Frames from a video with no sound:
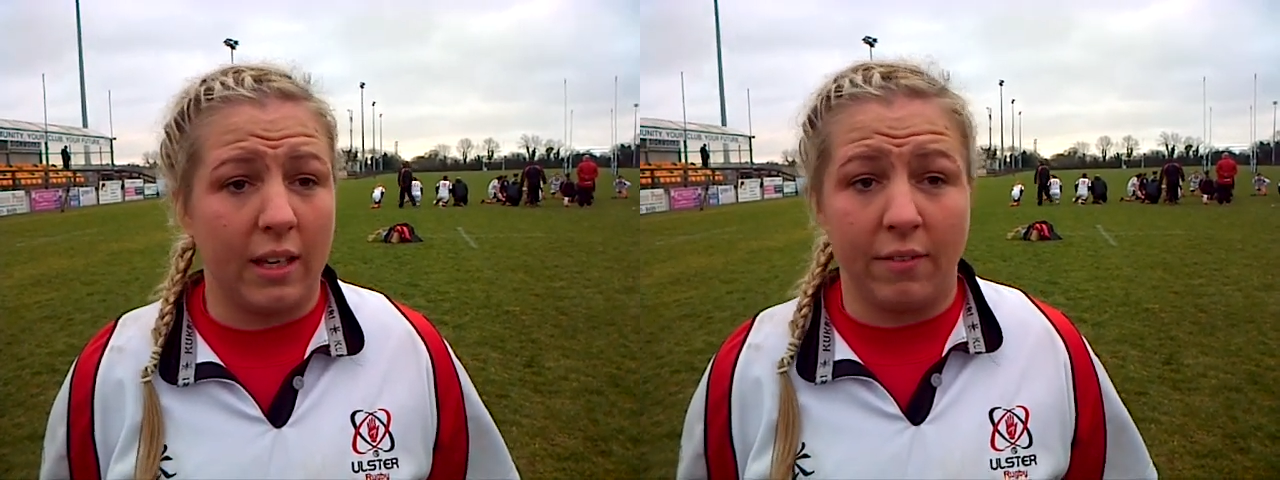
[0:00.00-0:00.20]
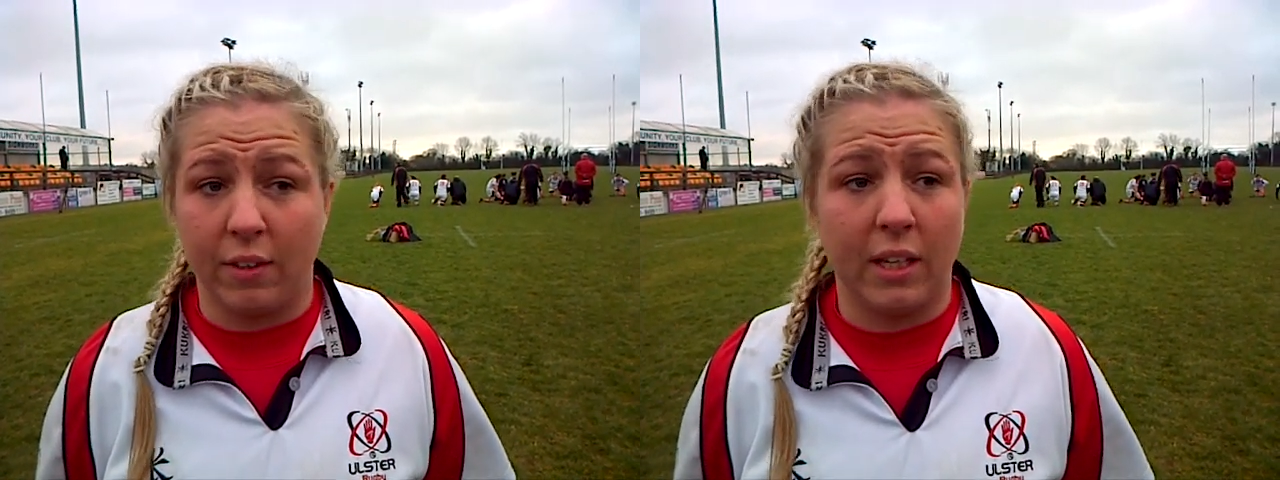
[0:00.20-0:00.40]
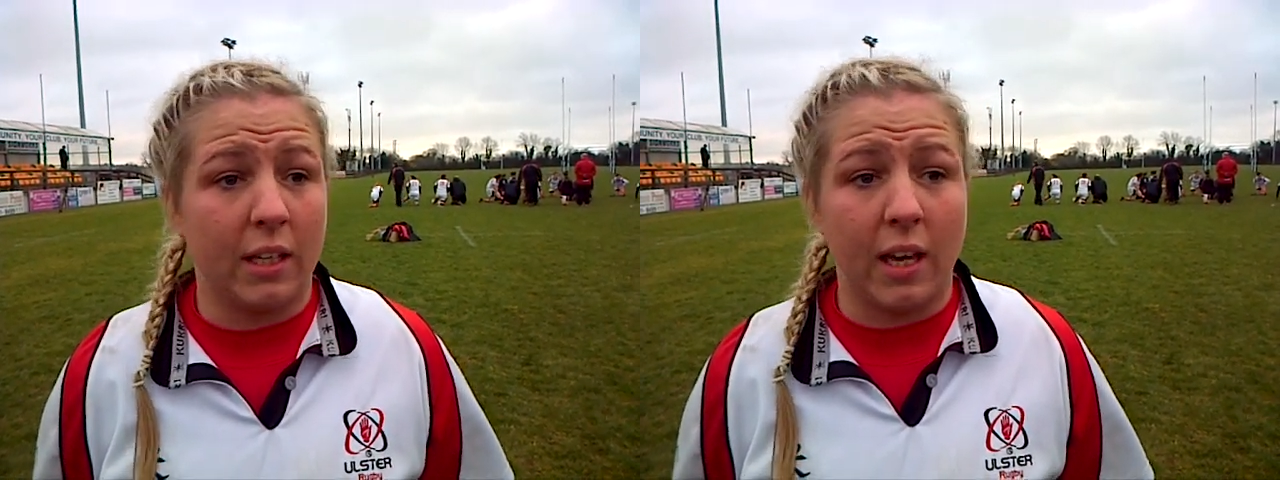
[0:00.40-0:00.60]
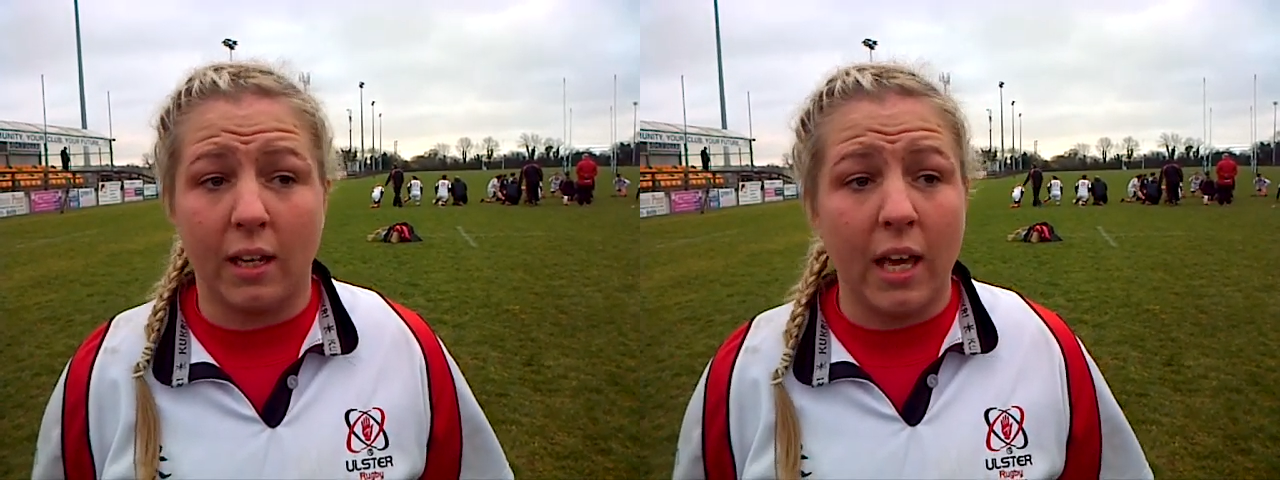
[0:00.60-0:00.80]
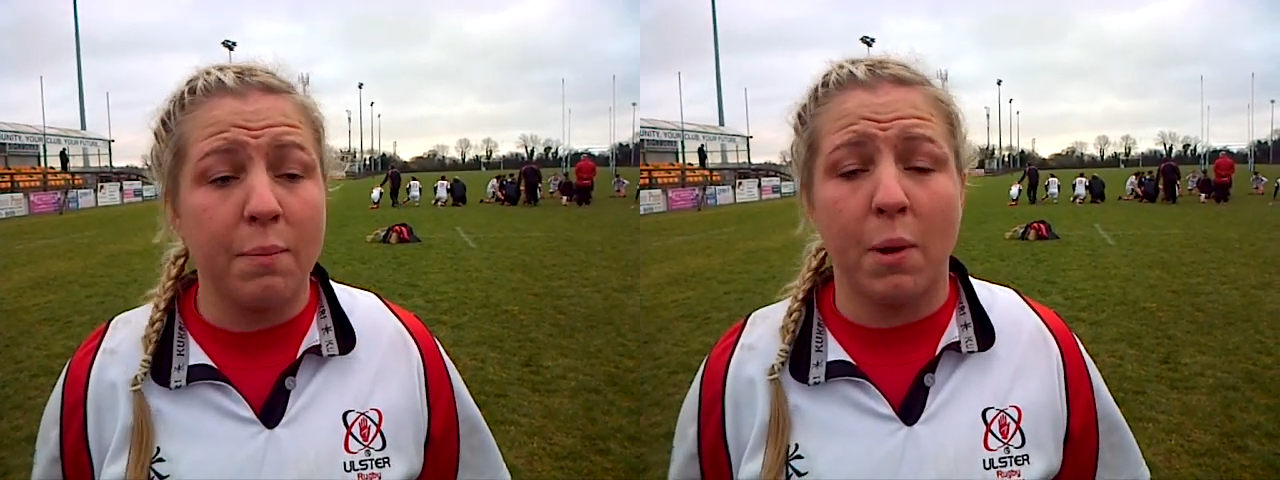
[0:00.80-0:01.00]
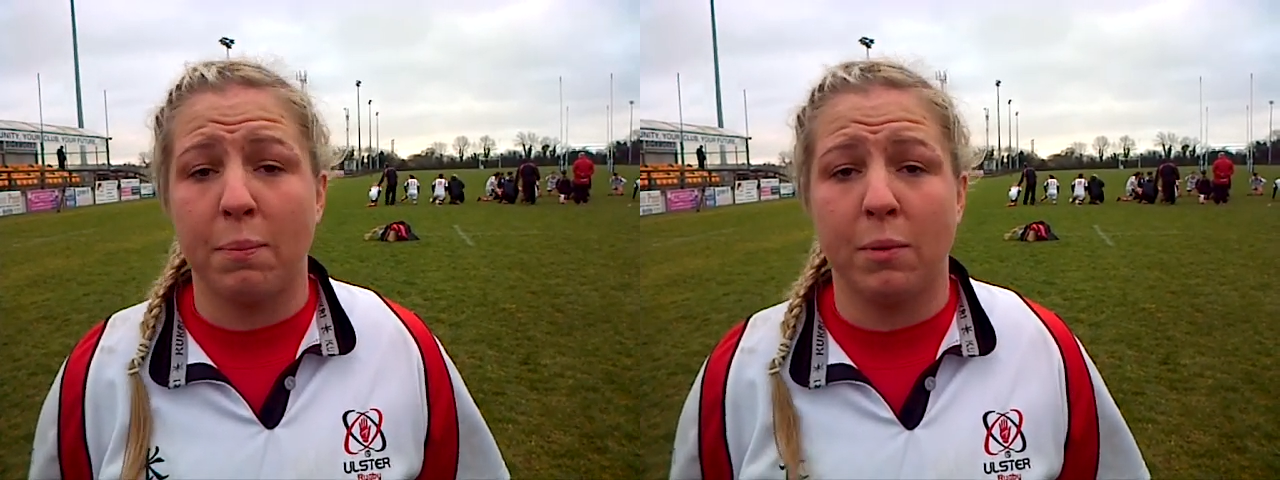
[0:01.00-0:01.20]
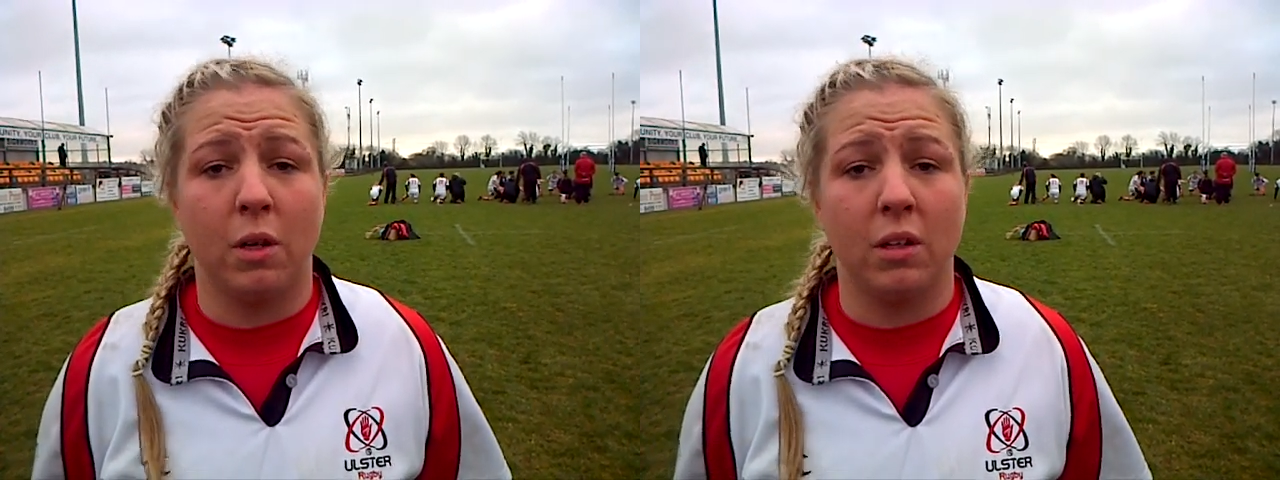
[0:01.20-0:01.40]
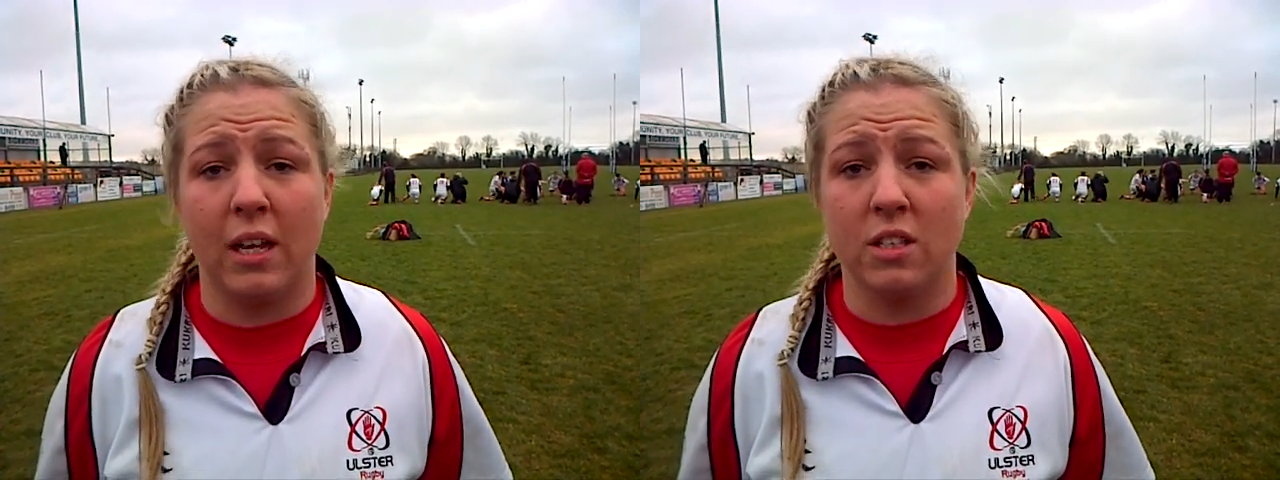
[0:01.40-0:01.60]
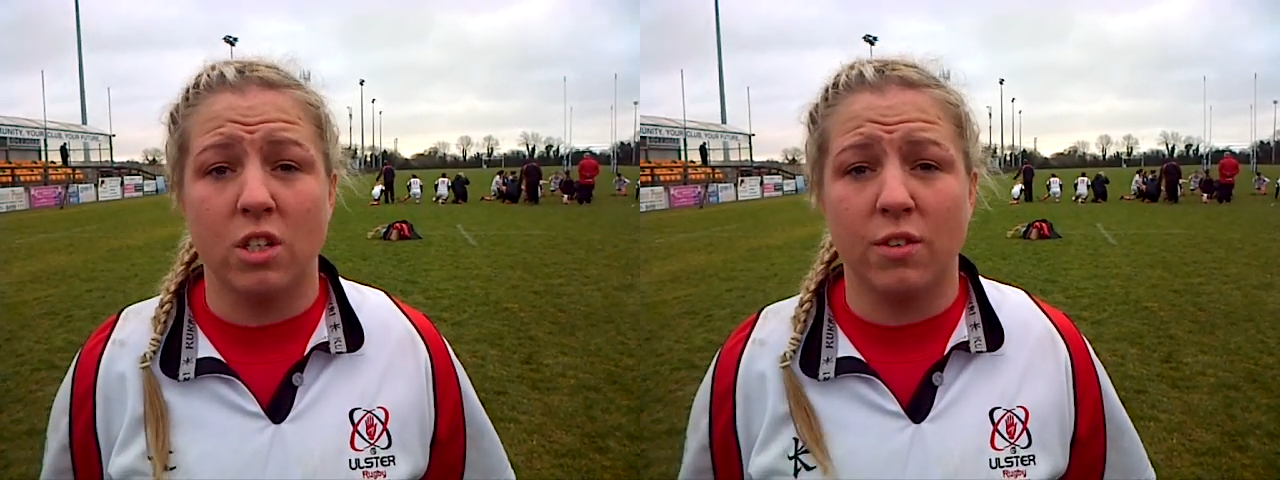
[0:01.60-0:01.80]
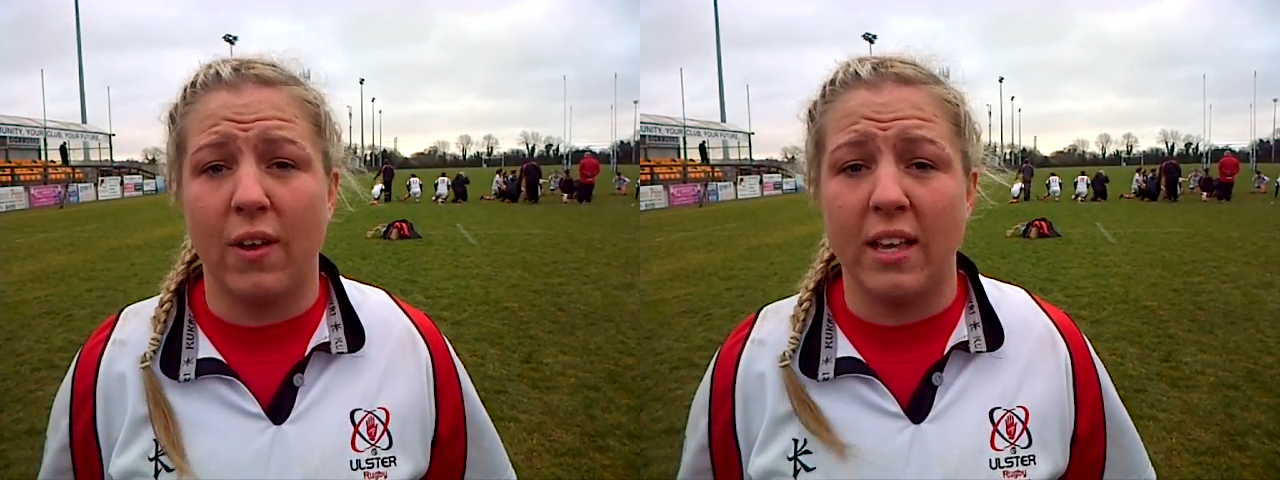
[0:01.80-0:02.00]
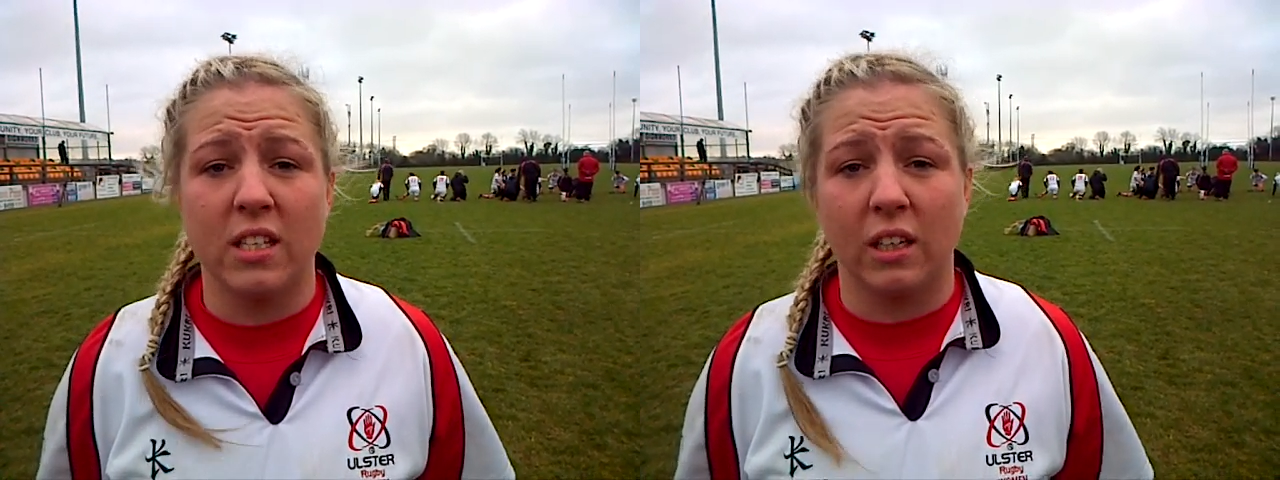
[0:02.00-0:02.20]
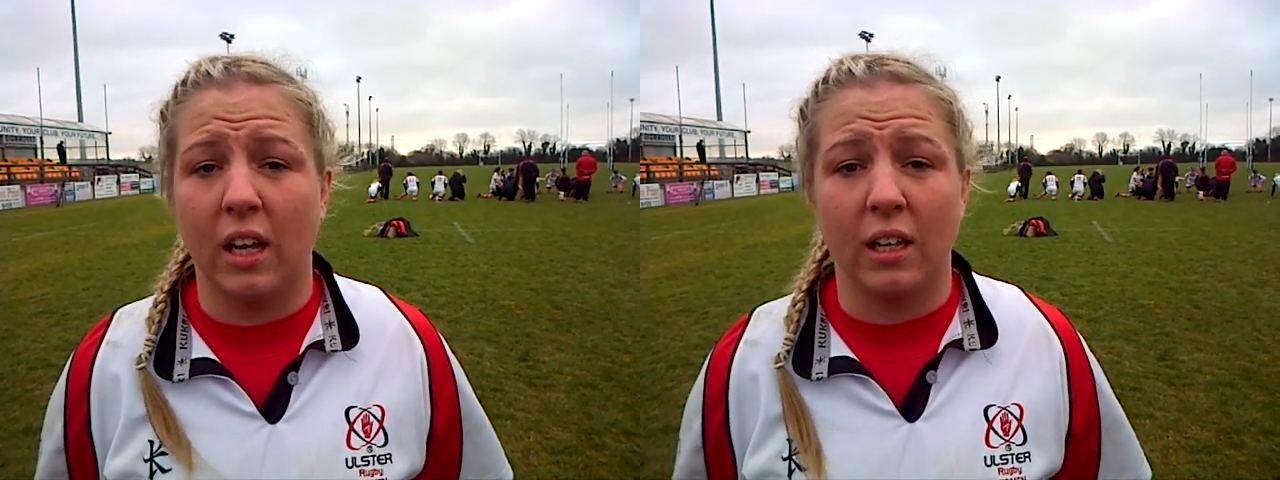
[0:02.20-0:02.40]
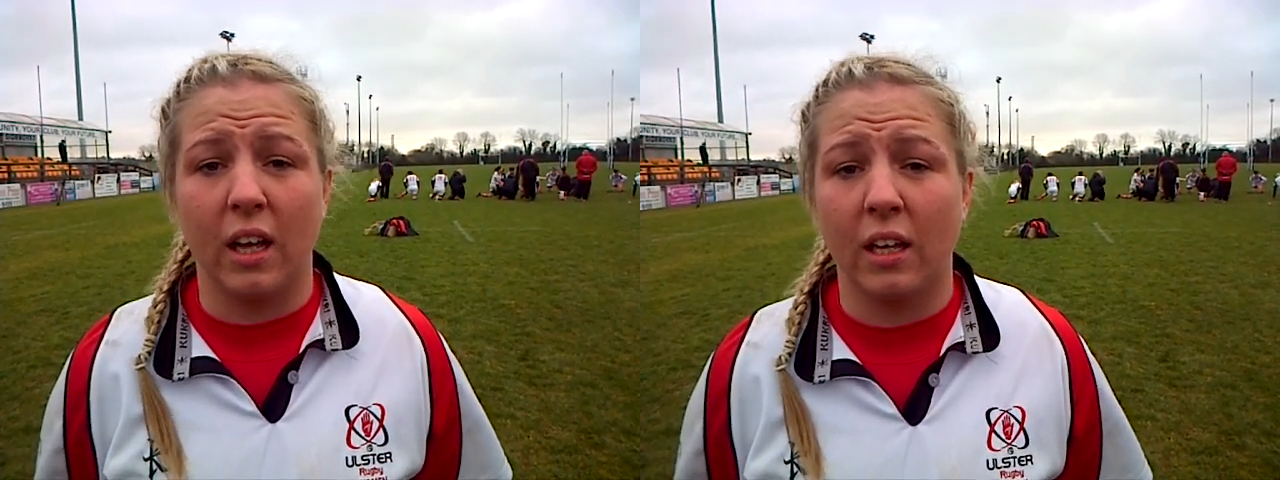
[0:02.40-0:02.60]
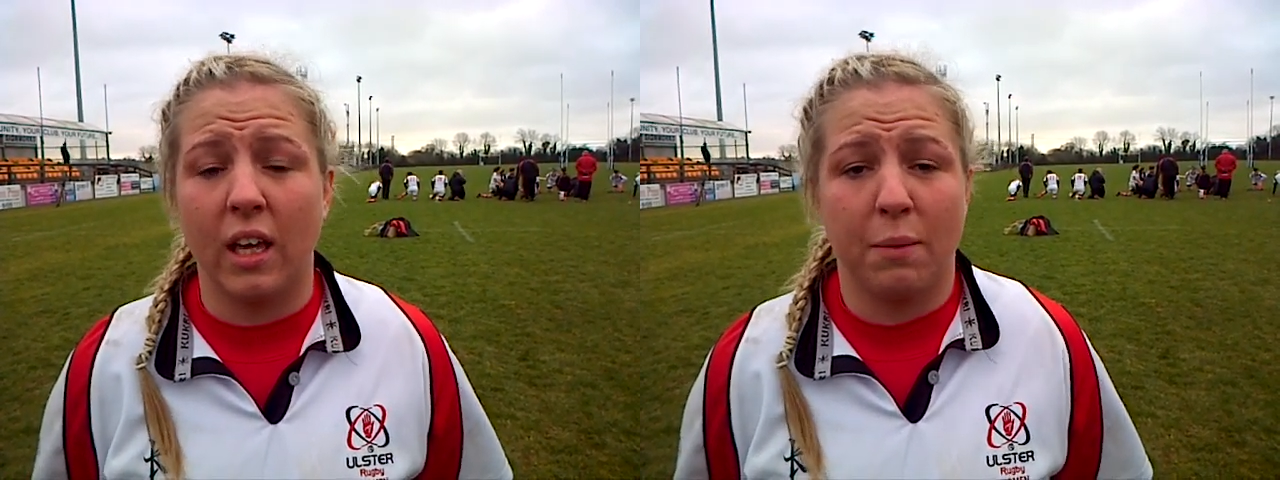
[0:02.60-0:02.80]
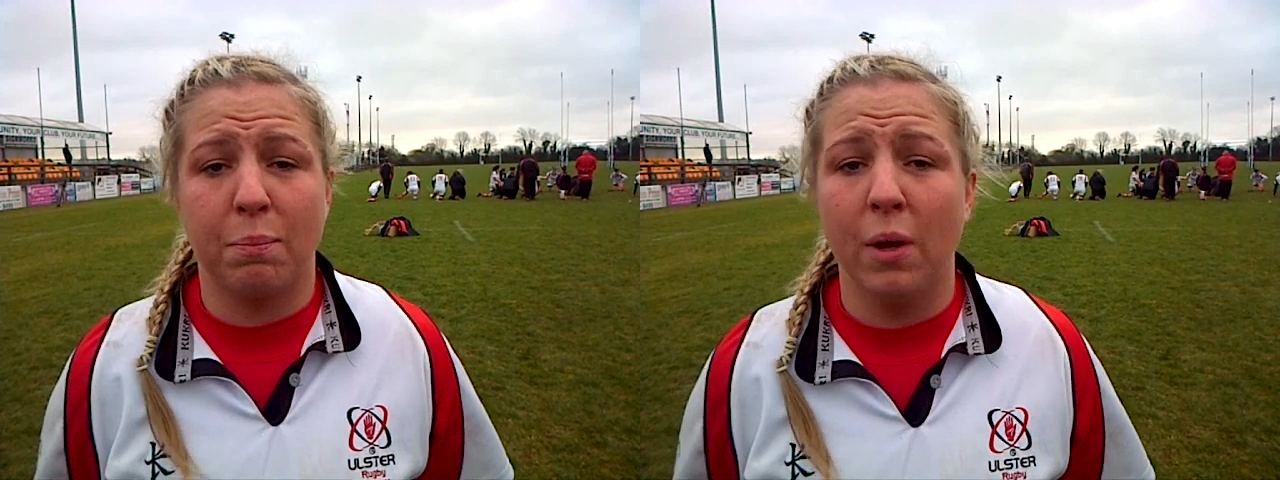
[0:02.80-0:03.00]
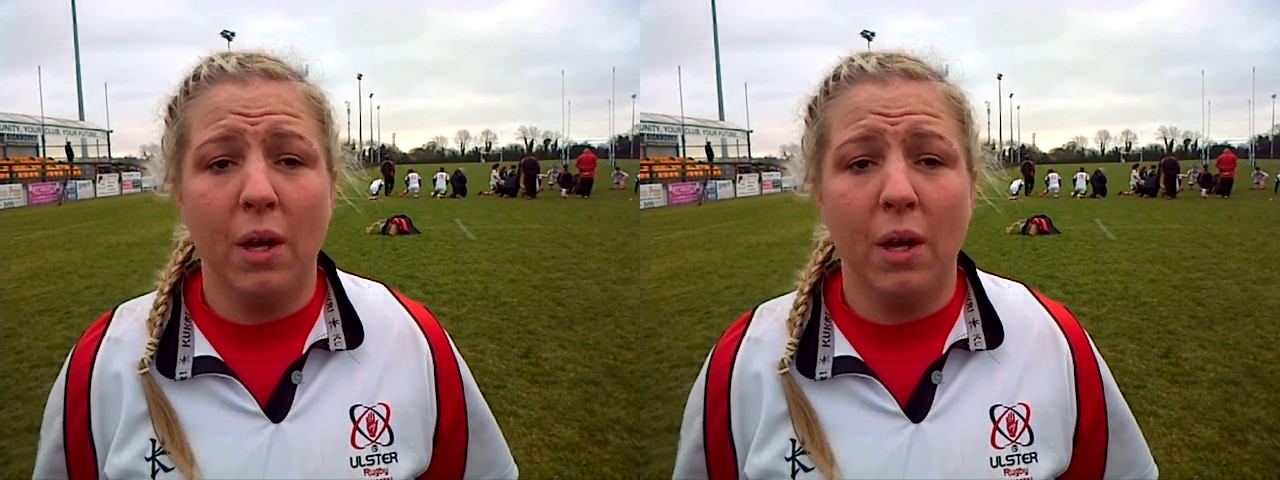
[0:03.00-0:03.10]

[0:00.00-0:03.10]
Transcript: give, get, keep up in Leinster's face and, and, and keep